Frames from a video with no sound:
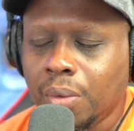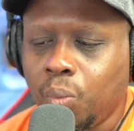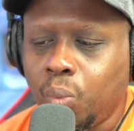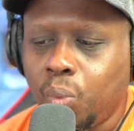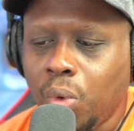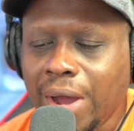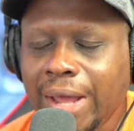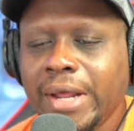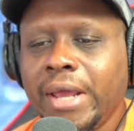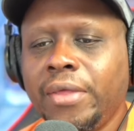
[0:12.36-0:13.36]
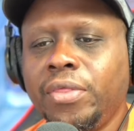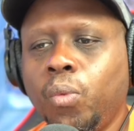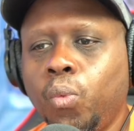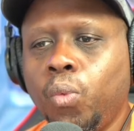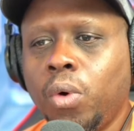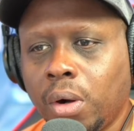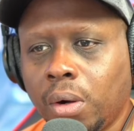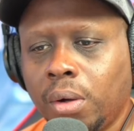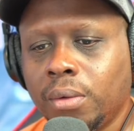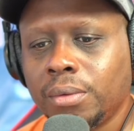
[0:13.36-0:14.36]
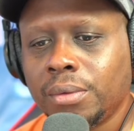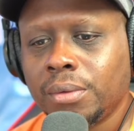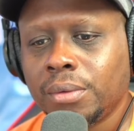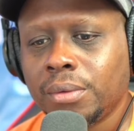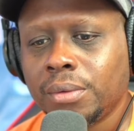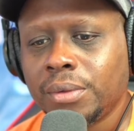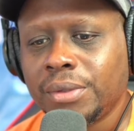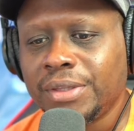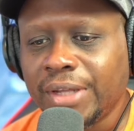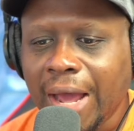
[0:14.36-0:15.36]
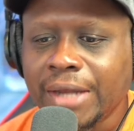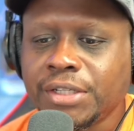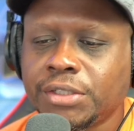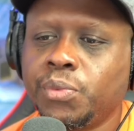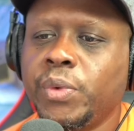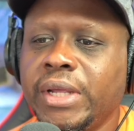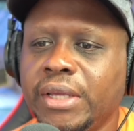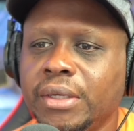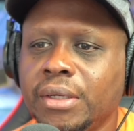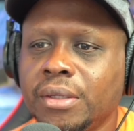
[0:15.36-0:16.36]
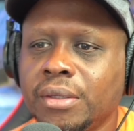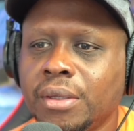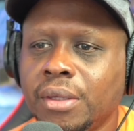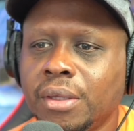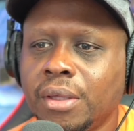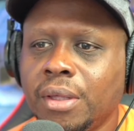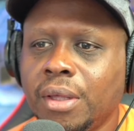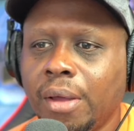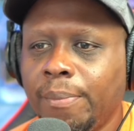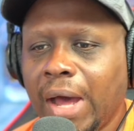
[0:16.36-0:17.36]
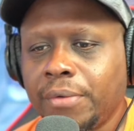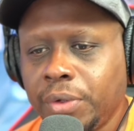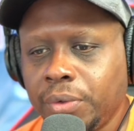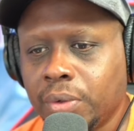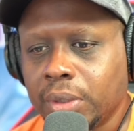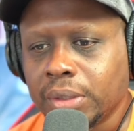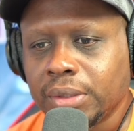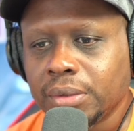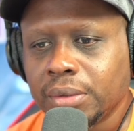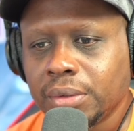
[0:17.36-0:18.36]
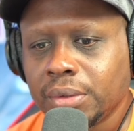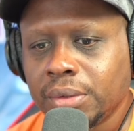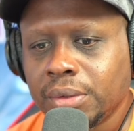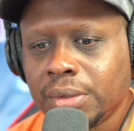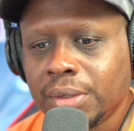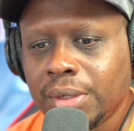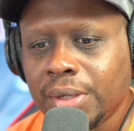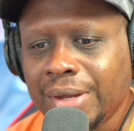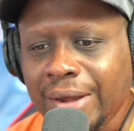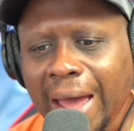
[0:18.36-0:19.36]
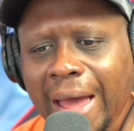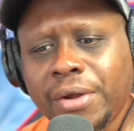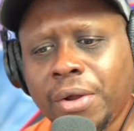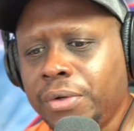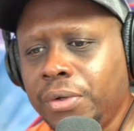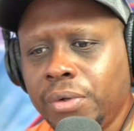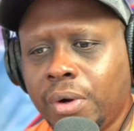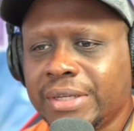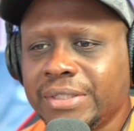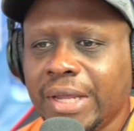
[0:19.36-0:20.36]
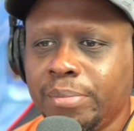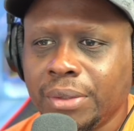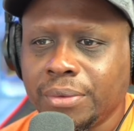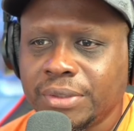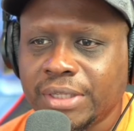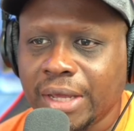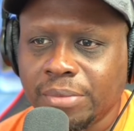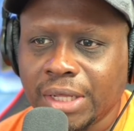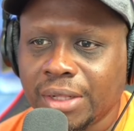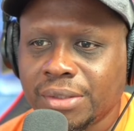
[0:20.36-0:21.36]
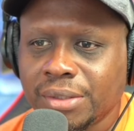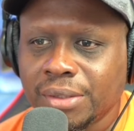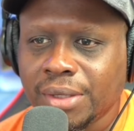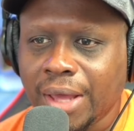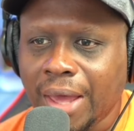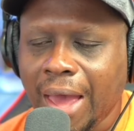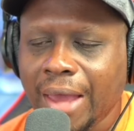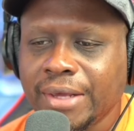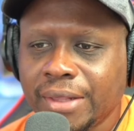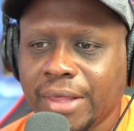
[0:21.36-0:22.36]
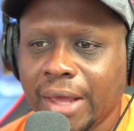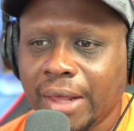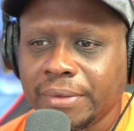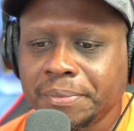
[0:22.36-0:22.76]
What in the world did I just read about New York? Now, I know New York is a blue state, man. I get that.